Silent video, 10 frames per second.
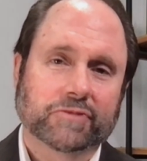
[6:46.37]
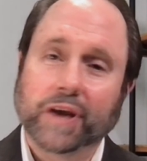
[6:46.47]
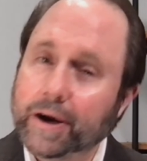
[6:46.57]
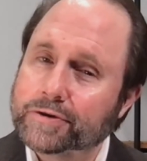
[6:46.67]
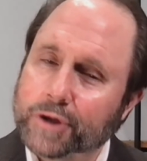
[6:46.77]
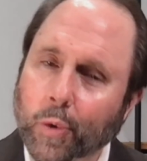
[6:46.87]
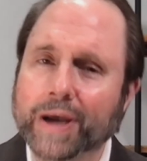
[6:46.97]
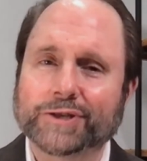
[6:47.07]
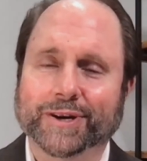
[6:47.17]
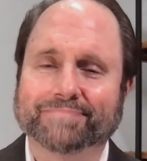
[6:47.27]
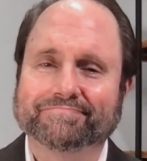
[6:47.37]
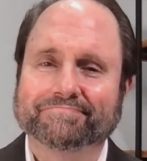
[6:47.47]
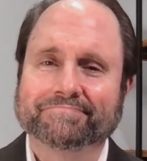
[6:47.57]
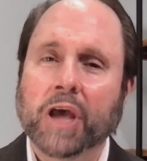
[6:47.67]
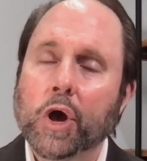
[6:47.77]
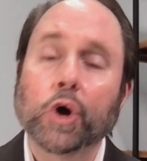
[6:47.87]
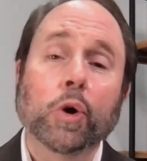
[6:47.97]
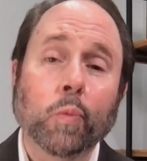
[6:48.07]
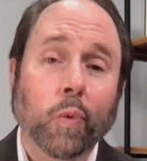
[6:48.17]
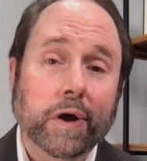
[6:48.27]
So here's the question
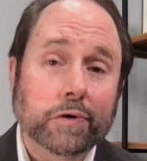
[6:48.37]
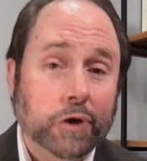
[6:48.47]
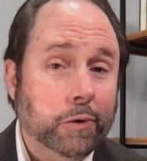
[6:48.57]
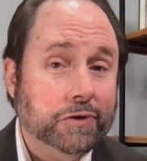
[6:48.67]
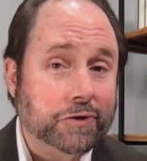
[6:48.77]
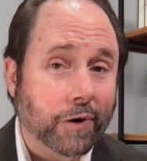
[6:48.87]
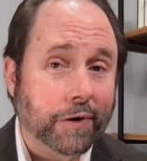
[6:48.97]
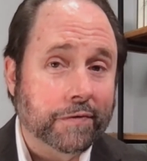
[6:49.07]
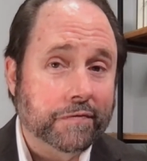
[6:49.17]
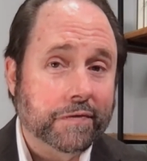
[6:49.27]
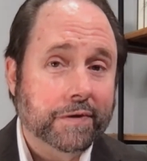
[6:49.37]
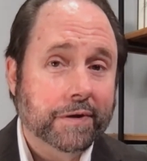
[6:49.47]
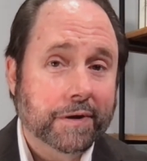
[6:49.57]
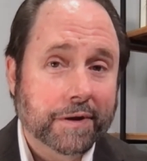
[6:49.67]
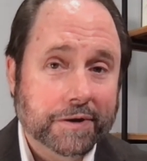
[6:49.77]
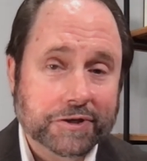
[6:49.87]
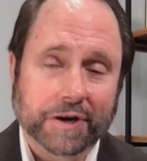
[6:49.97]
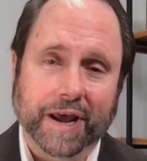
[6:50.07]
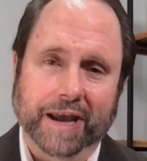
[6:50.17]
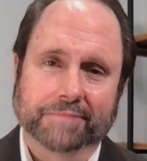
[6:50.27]
Whom will you serve
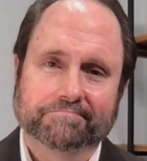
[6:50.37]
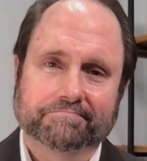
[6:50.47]
today?